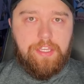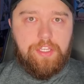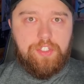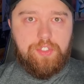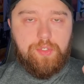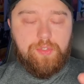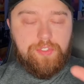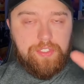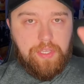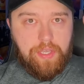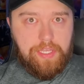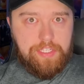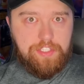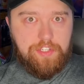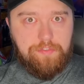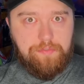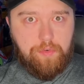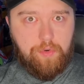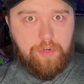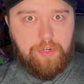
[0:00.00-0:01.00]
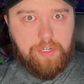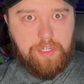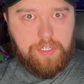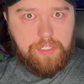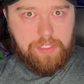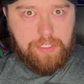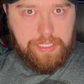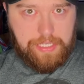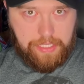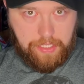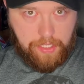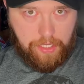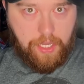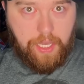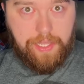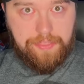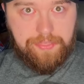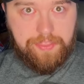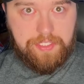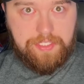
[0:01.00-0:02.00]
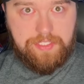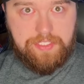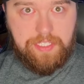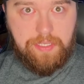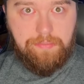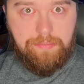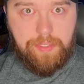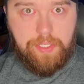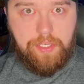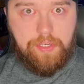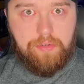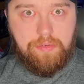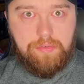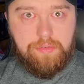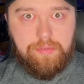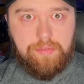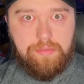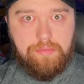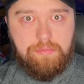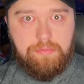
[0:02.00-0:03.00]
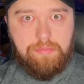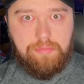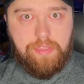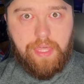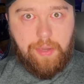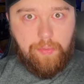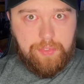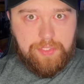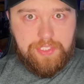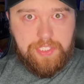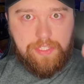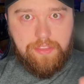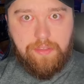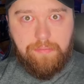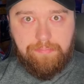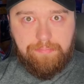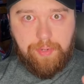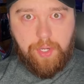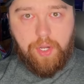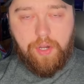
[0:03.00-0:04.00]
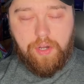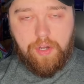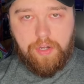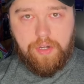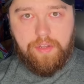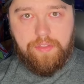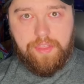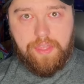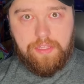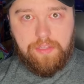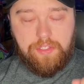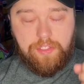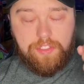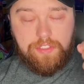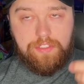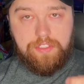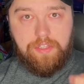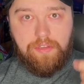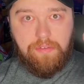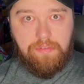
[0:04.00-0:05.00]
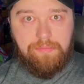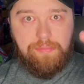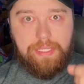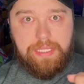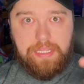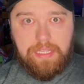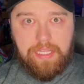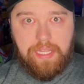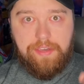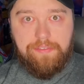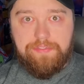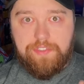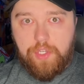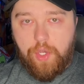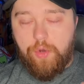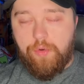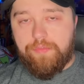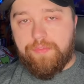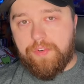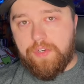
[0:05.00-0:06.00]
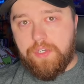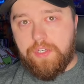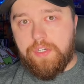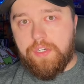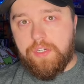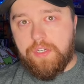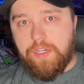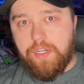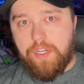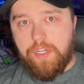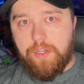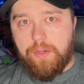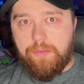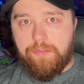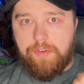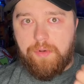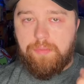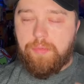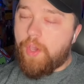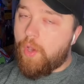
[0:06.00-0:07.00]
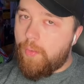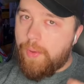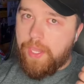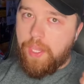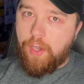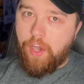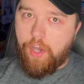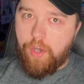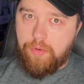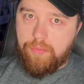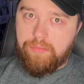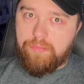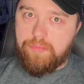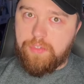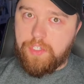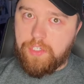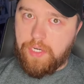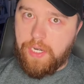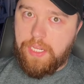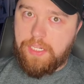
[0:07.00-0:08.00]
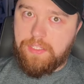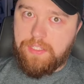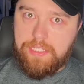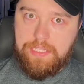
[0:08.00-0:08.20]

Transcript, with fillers: Chiwetel Ejiofor like caught the symbiote that was in the bar that looked to have been left over from No Way Home, correct?